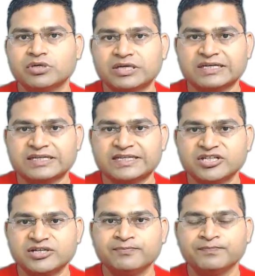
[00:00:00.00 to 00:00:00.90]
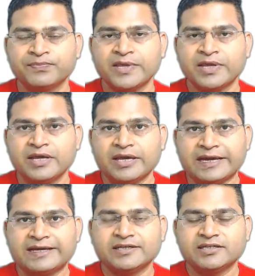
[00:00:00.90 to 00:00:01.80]
Kite engine
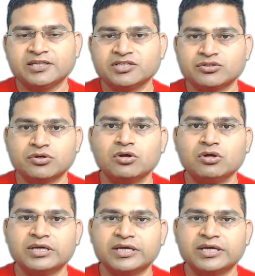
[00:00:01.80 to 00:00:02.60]
and installed